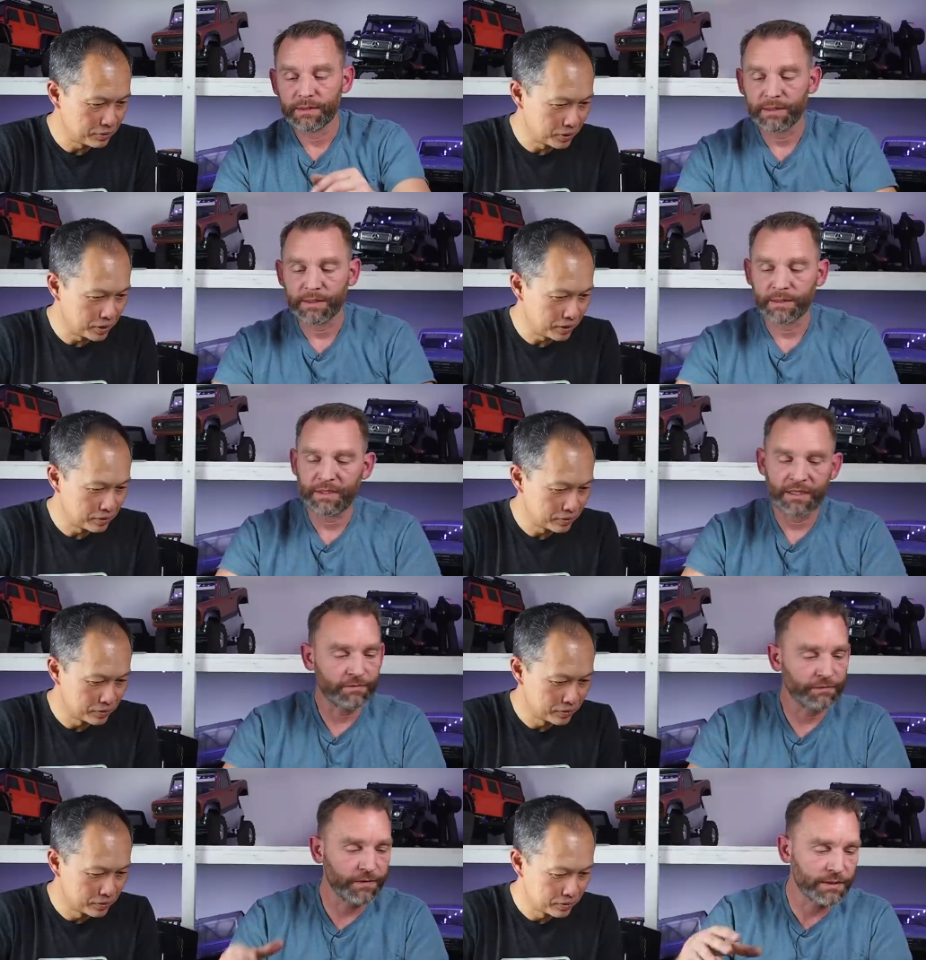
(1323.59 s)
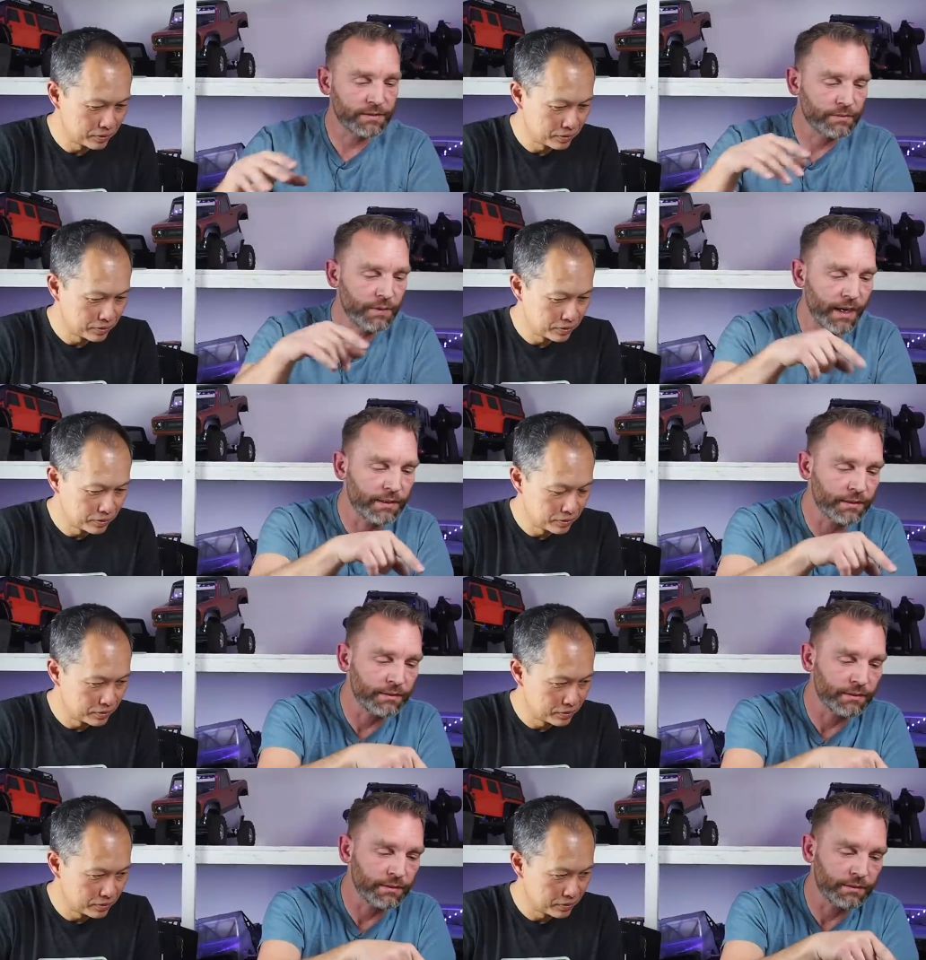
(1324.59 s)
Speaker 1: Um, and it fits right
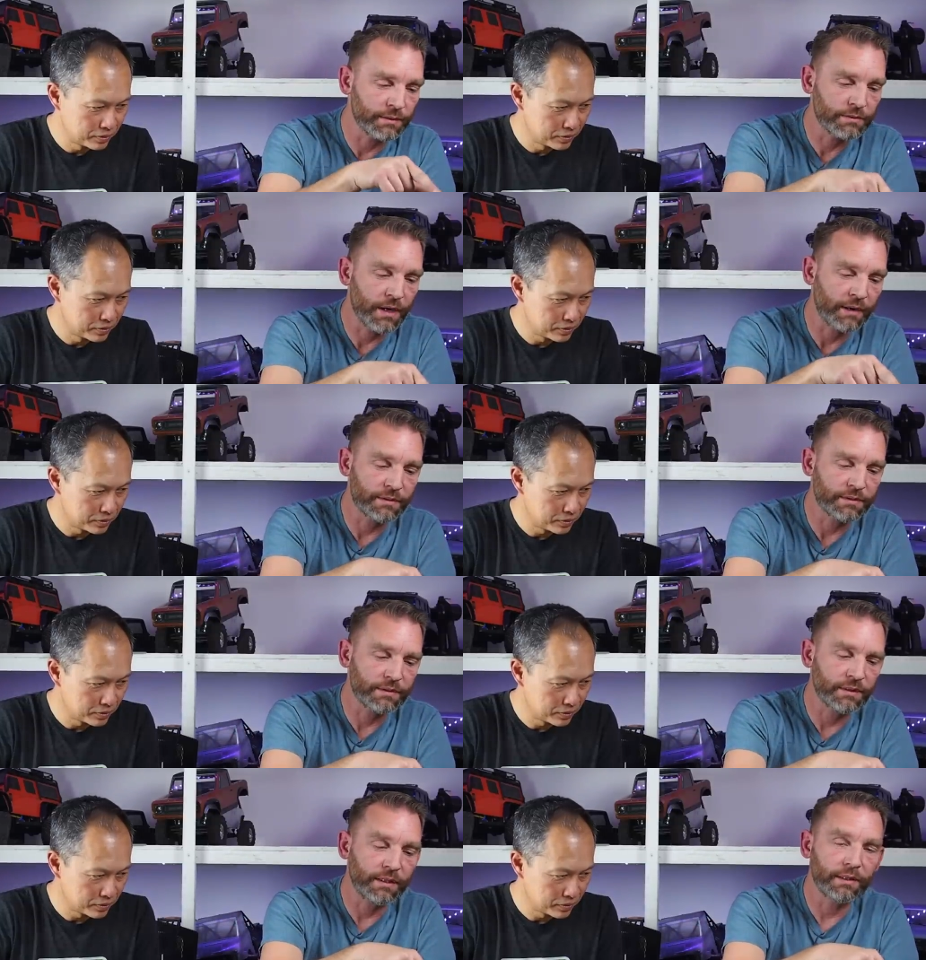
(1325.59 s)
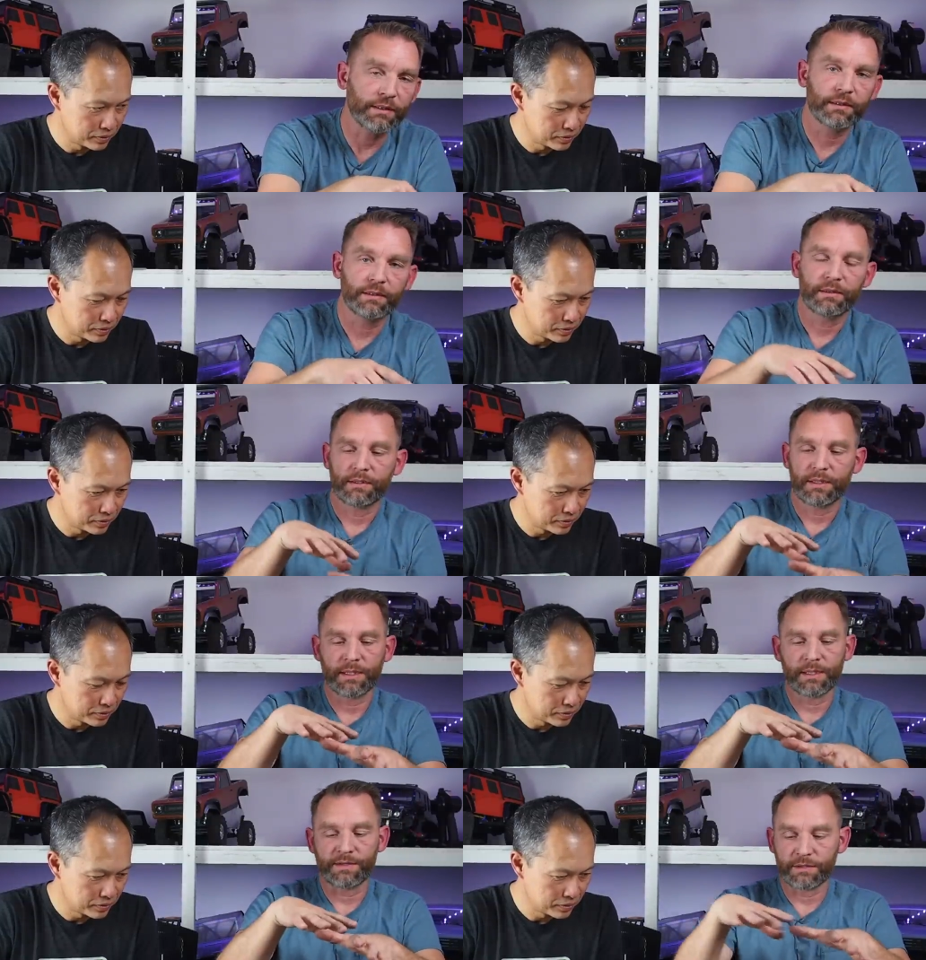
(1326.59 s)
under the driver's seat
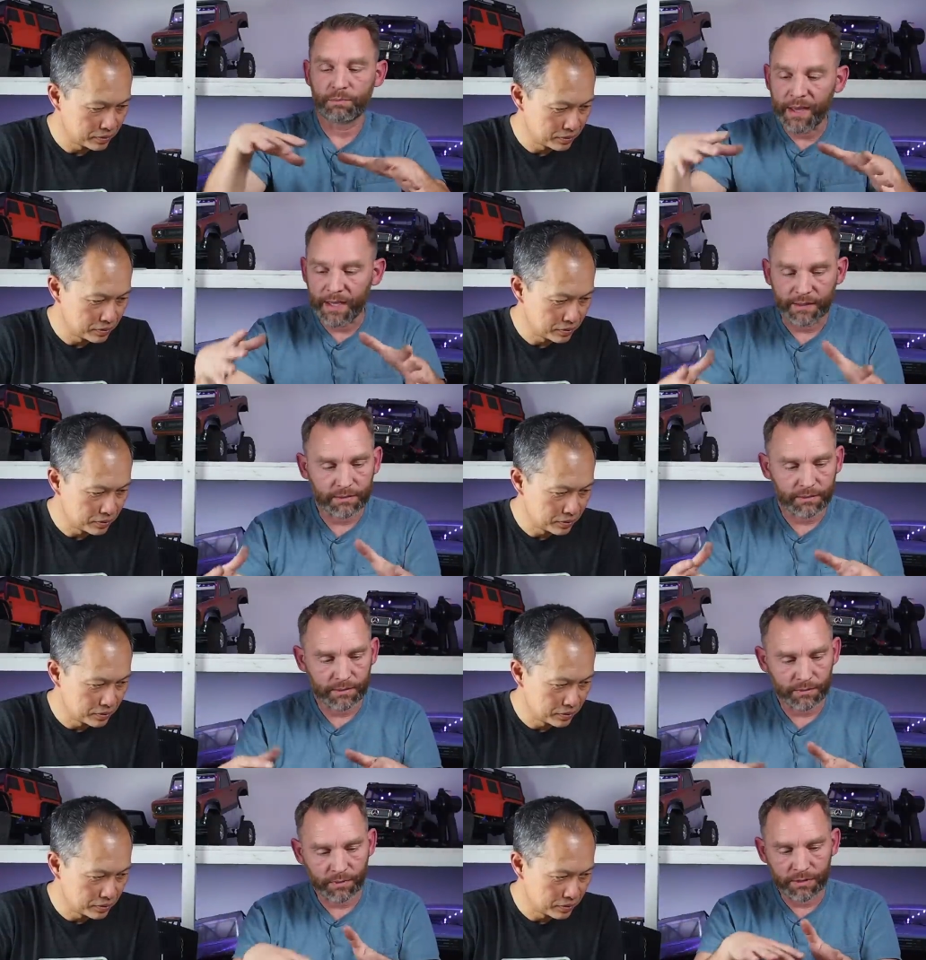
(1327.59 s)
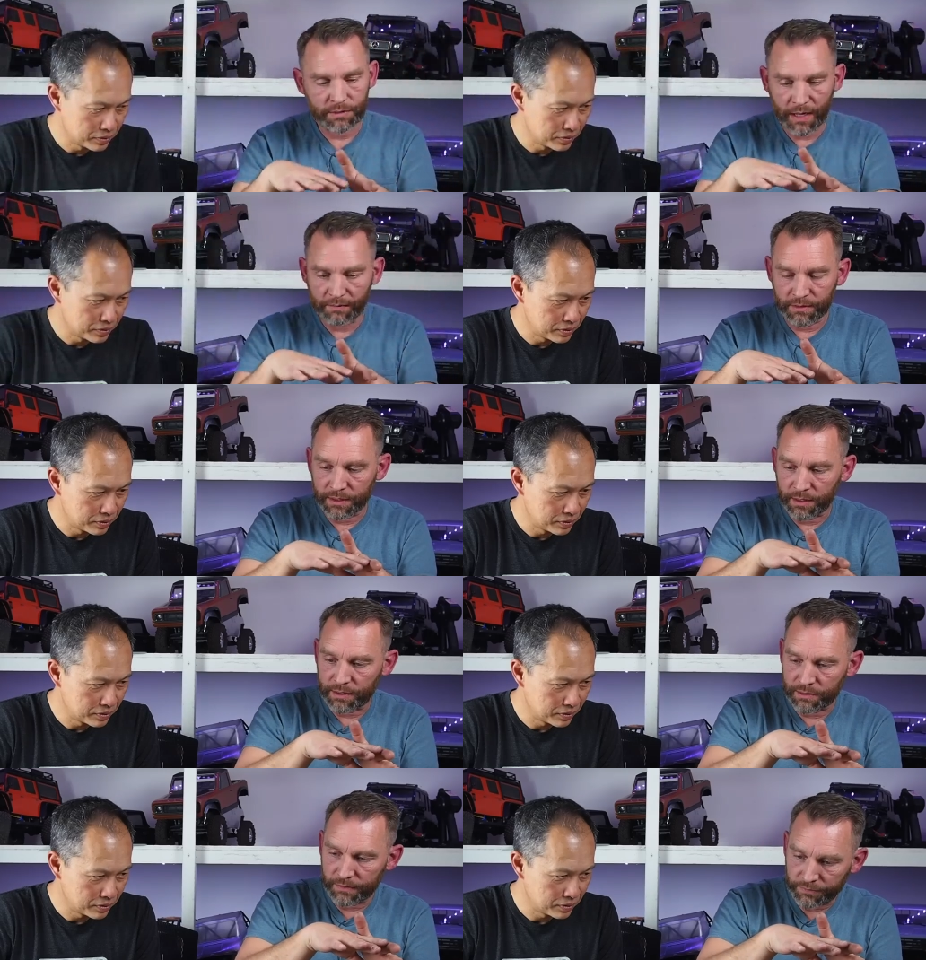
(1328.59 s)
uh, space because where the driver's seat
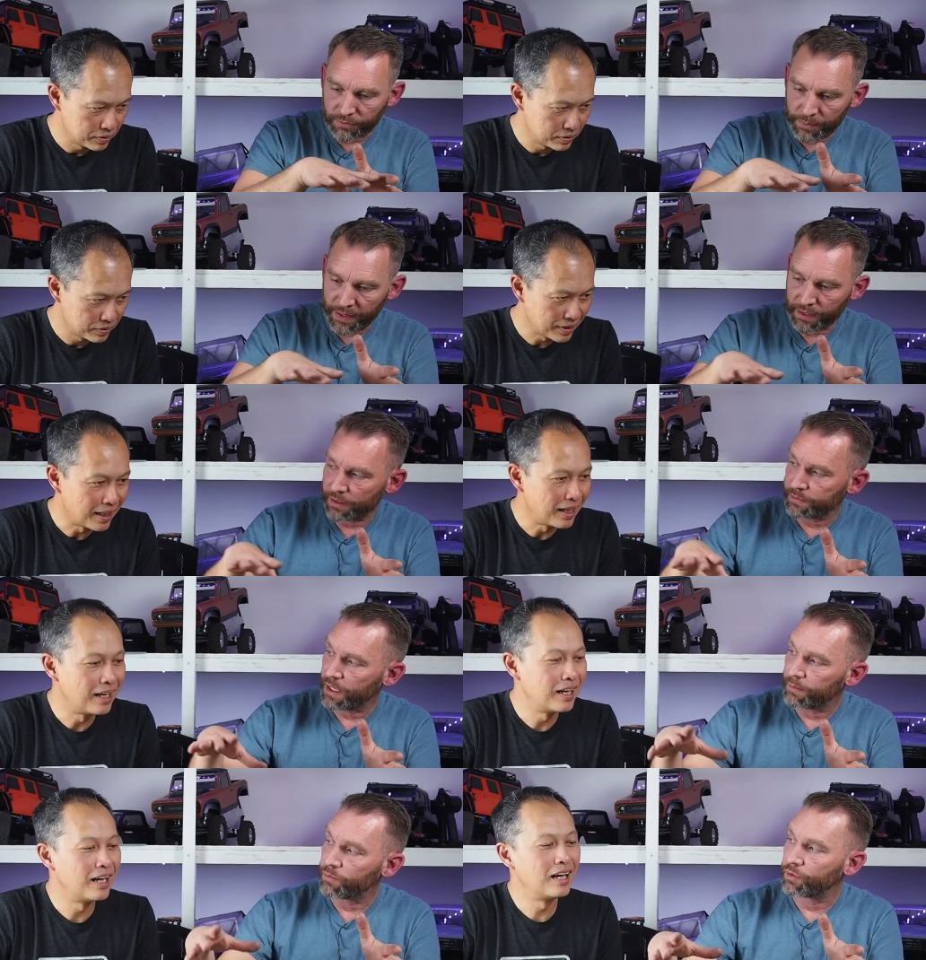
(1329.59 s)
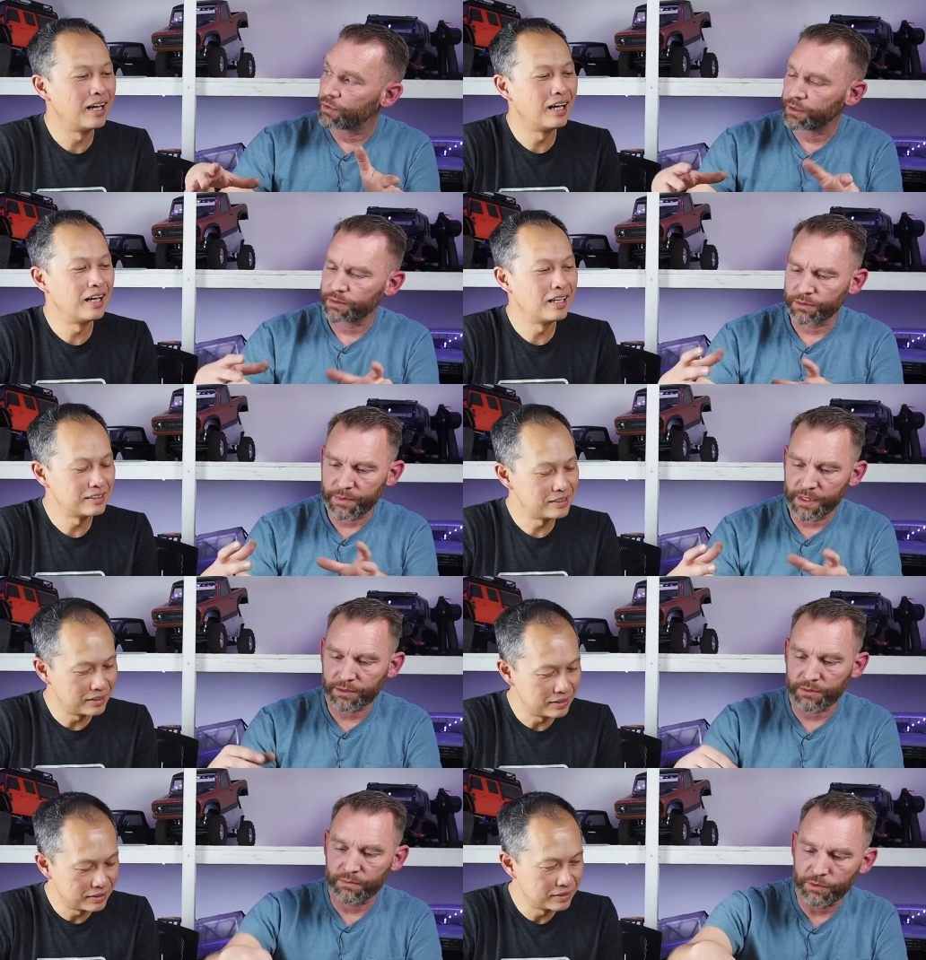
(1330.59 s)
is, the floor pan comes out more. A little bit
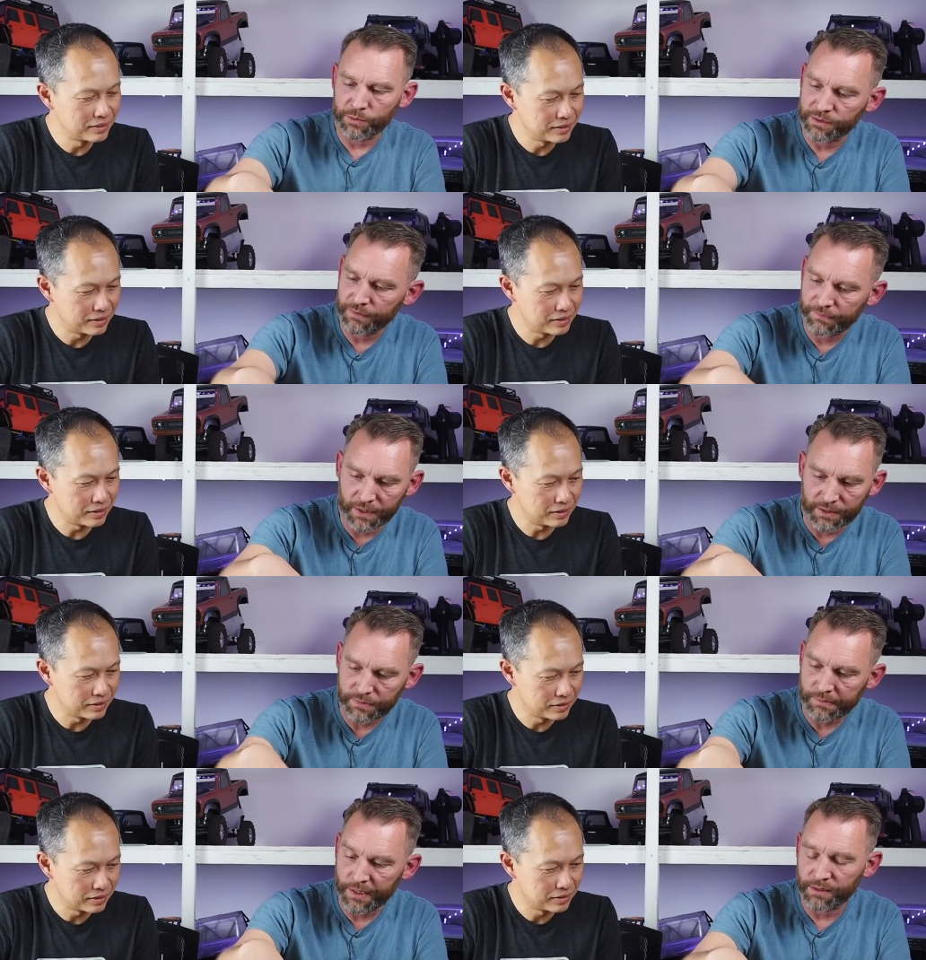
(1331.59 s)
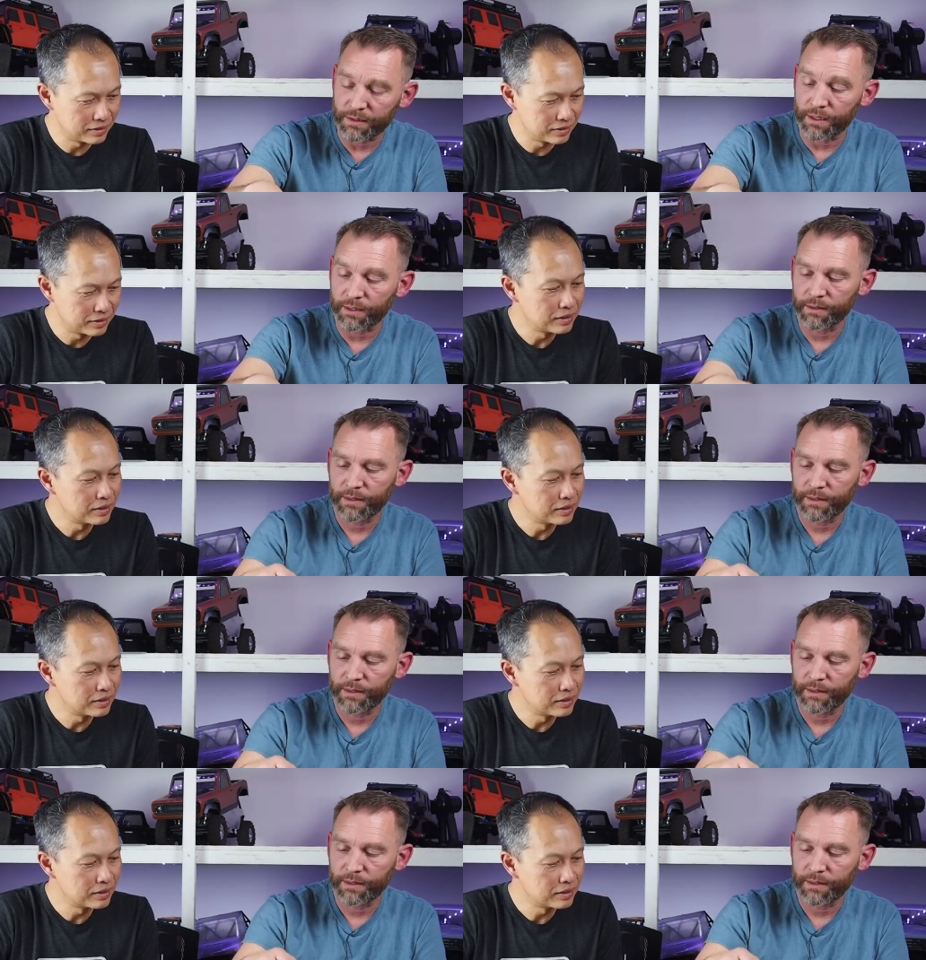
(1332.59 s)
extra room, so it fits right there.